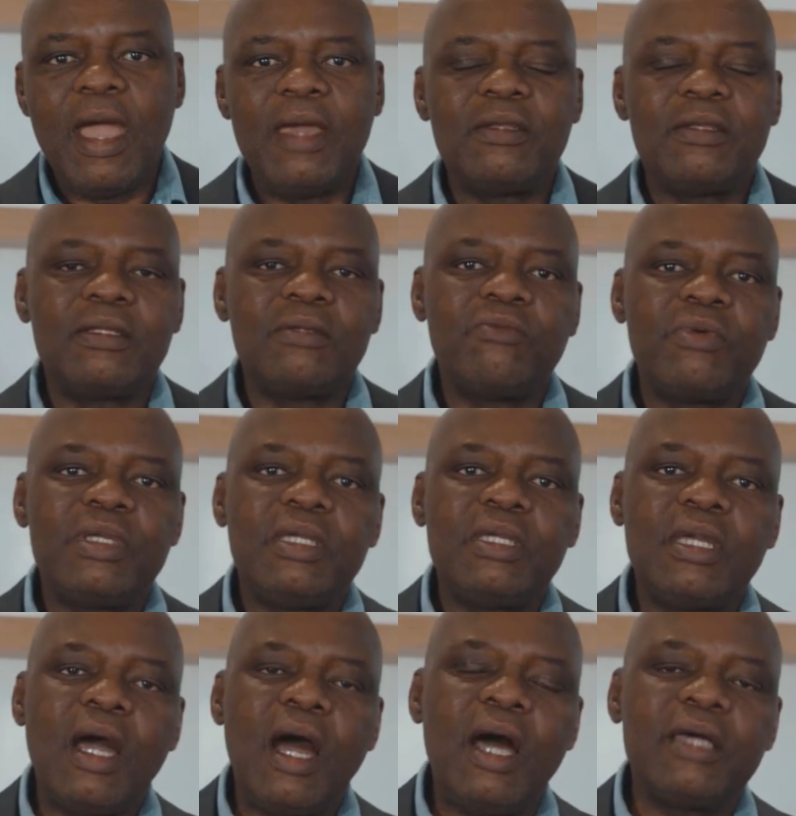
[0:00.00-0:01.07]
and
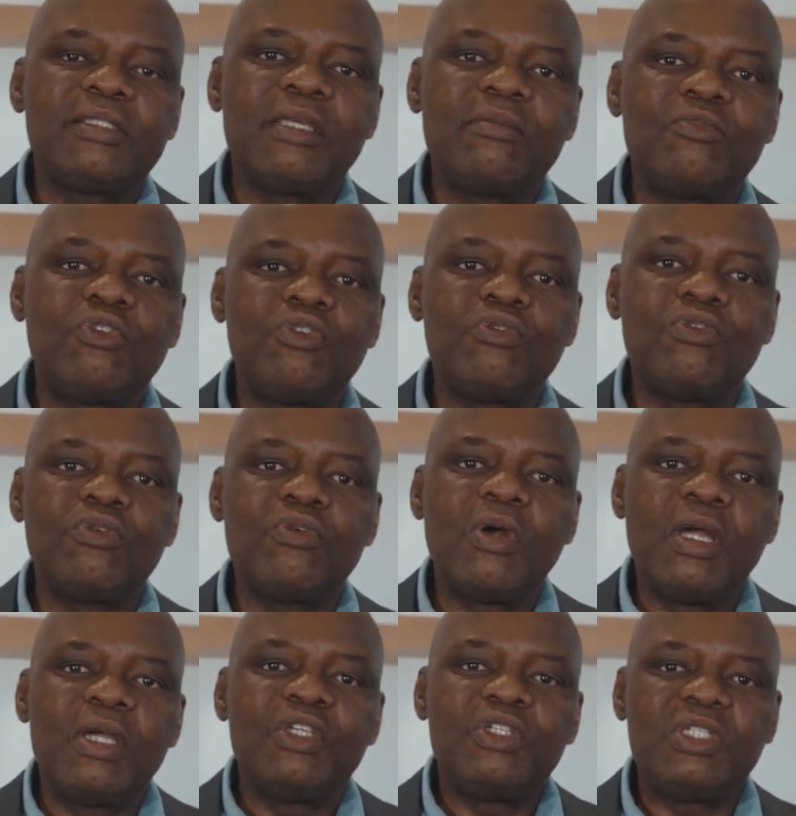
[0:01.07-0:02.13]
we ask them to
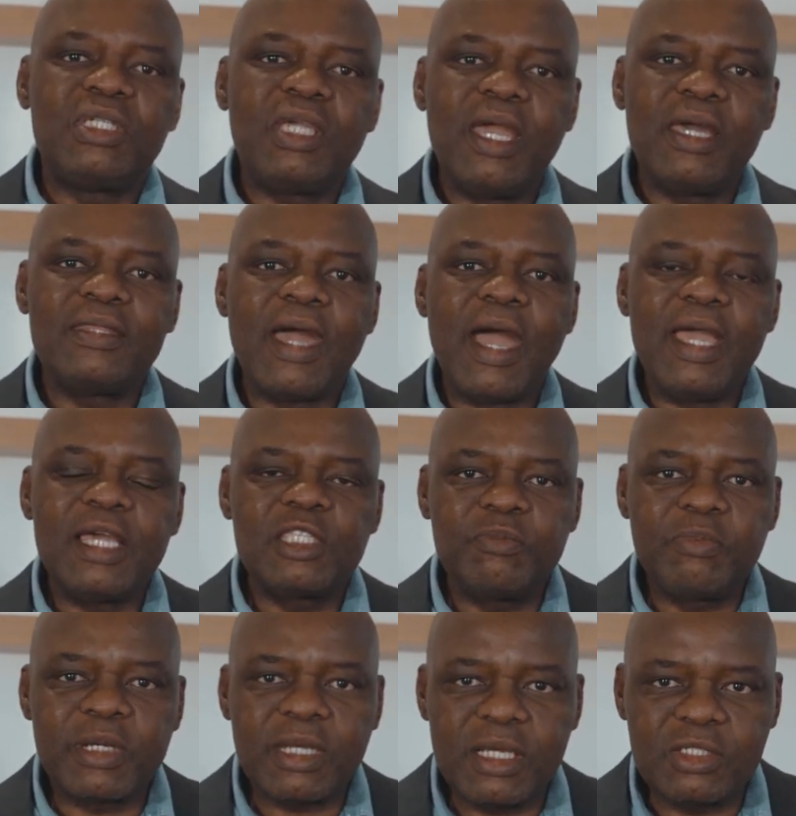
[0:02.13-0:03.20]
share their
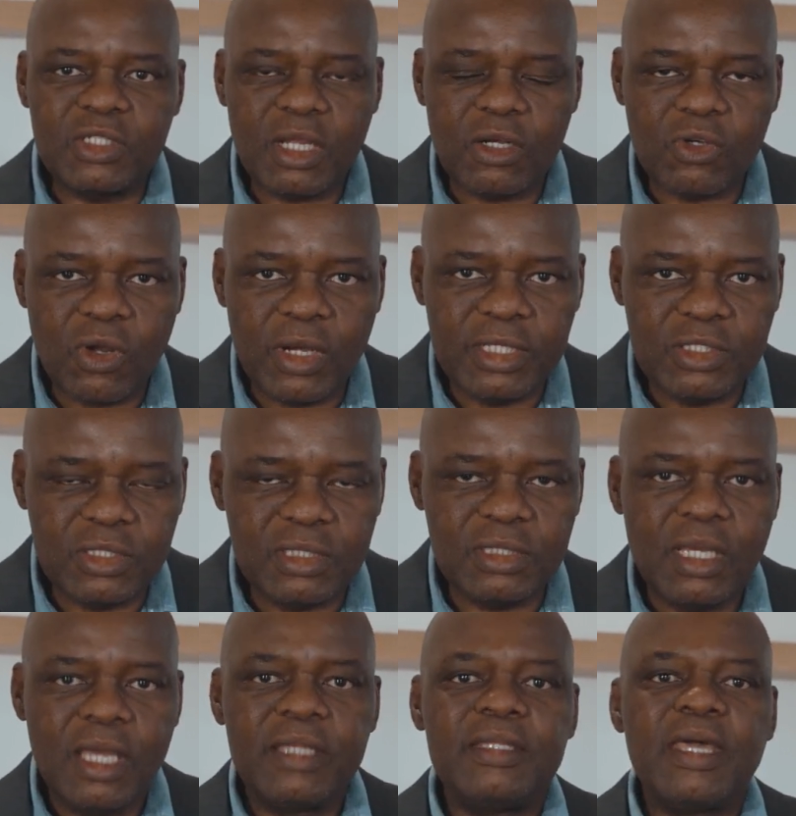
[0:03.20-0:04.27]
experiential knowledge,
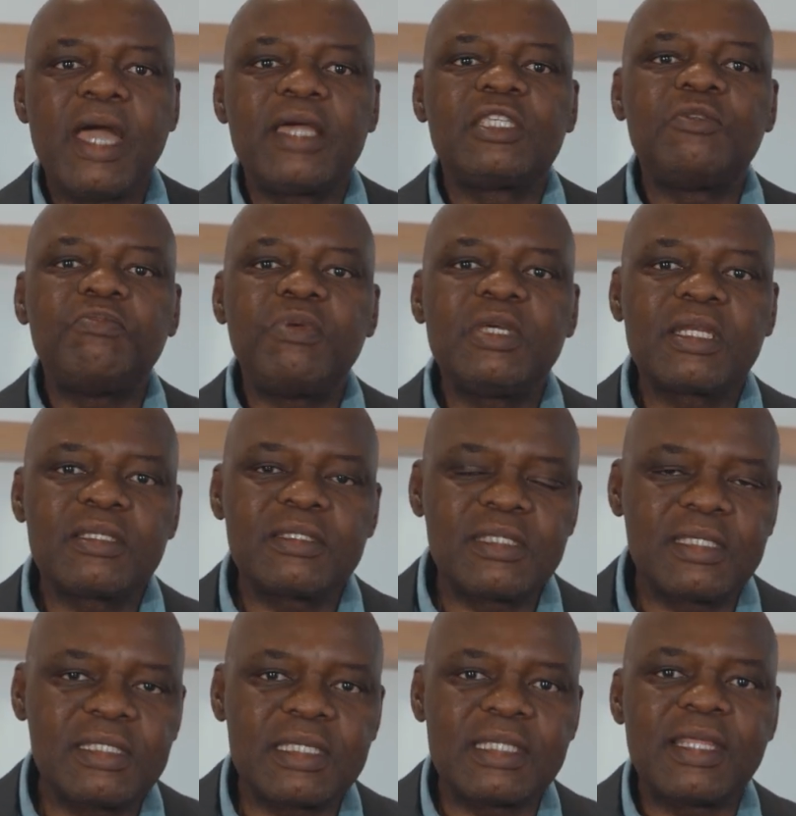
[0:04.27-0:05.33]
their
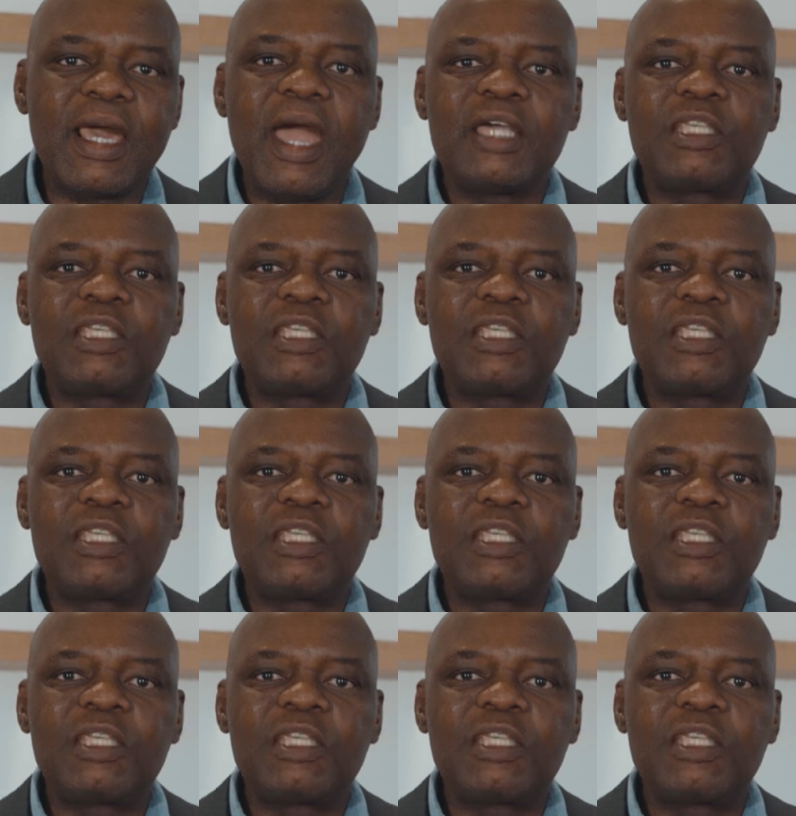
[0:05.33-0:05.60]
experiences and their